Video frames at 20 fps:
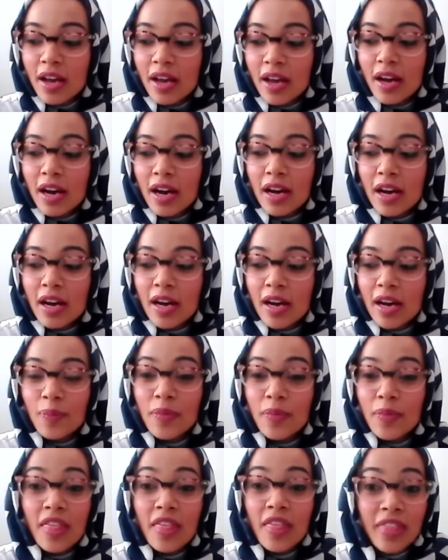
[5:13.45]

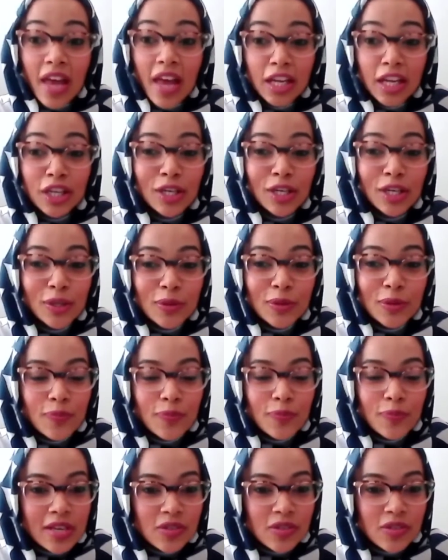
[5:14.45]
And that includes
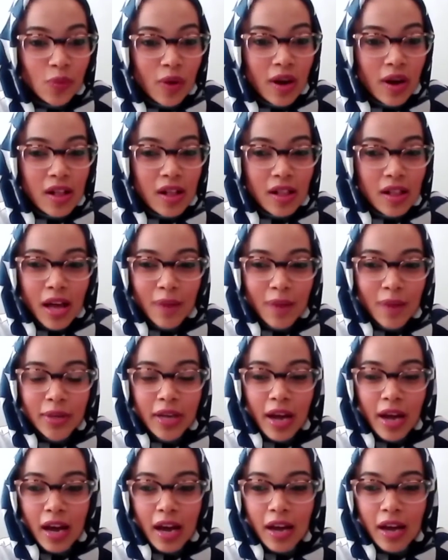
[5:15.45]
me as well. I mean,
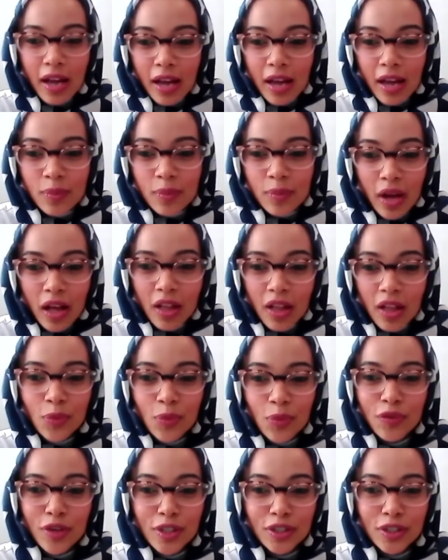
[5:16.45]
I am a health
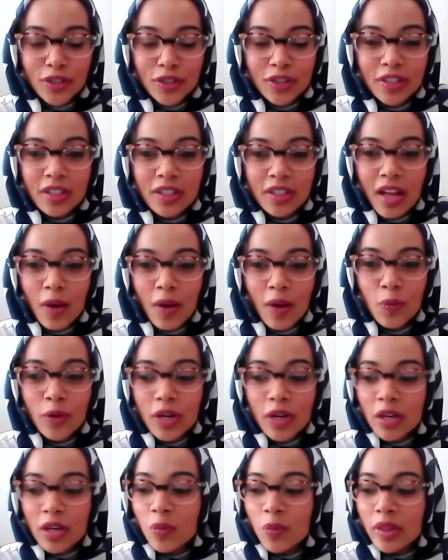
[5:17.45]
professional. I
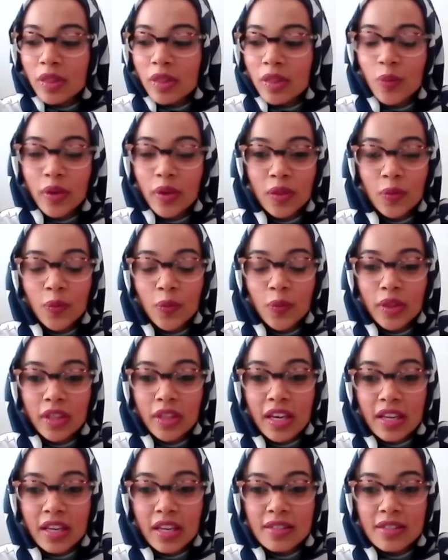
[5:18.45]
work with
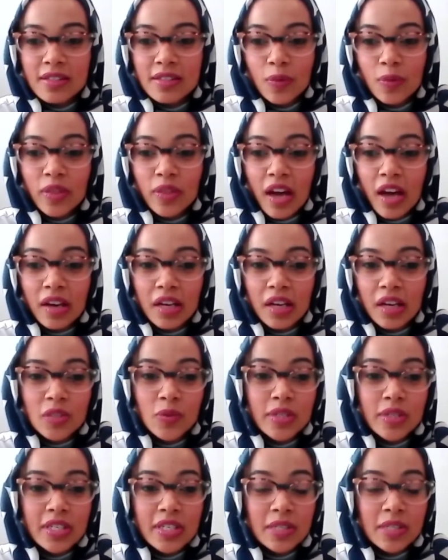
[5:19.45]
kids and with adults
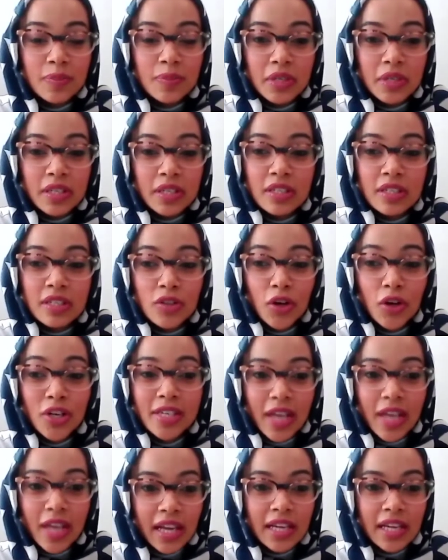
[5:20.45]
with disabilities on a
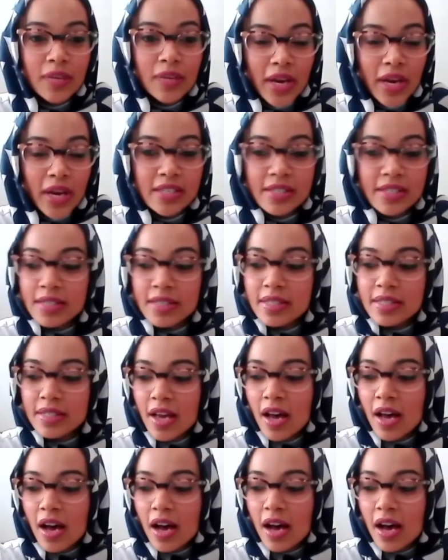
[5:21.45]
daily basis.
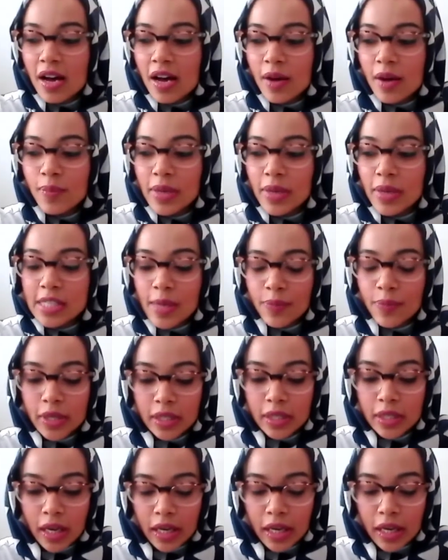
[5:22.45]
But something
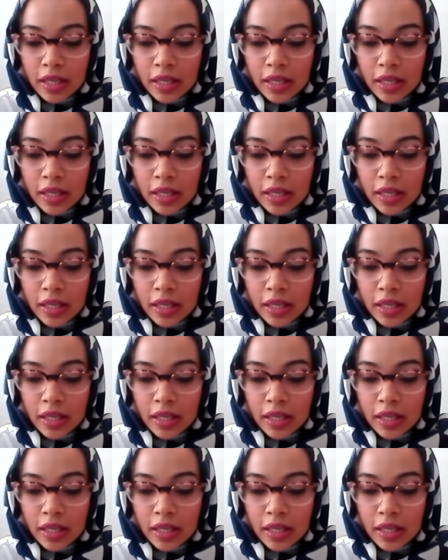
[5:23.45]
like